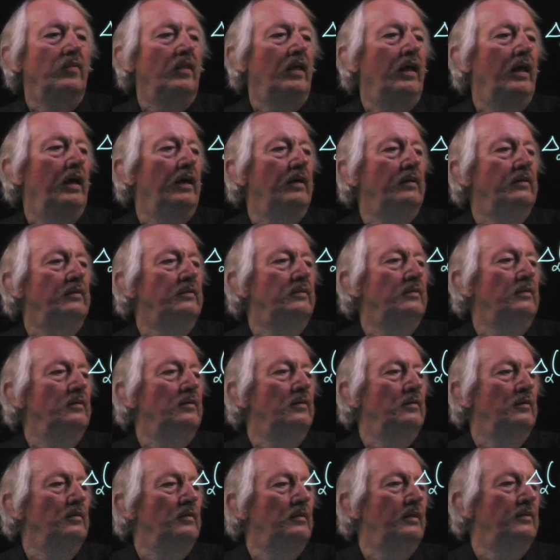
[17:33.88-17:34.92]
And
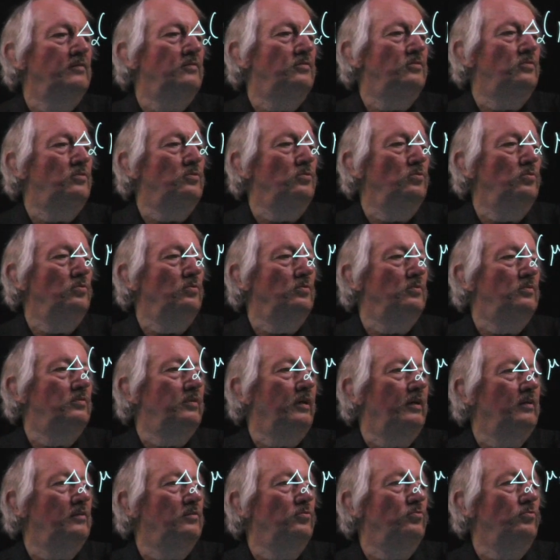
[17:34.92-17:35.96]
let's
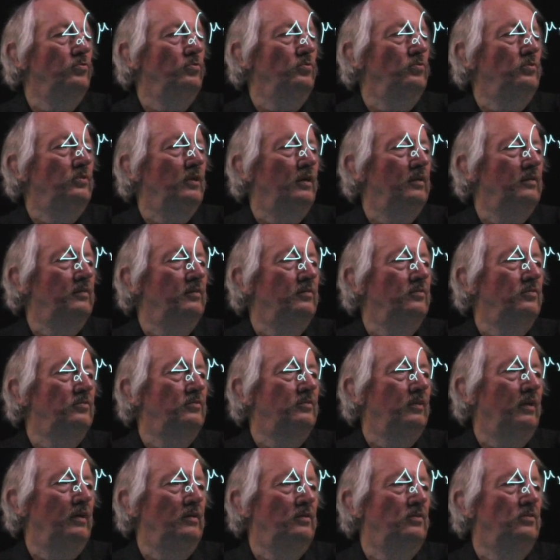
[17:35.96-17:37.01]
take the root at this
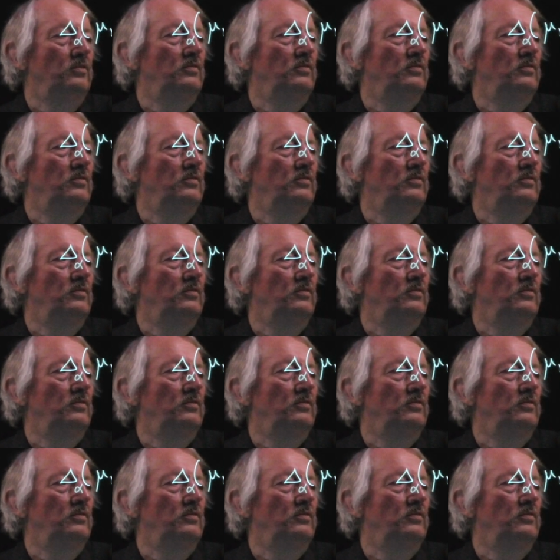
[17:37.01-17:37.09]
stage.